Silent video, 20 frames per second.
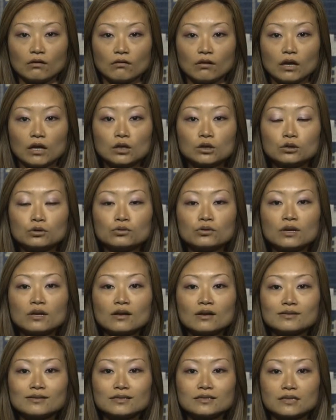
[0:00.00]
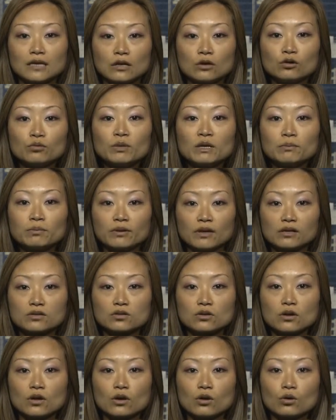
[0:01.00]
including its single B plus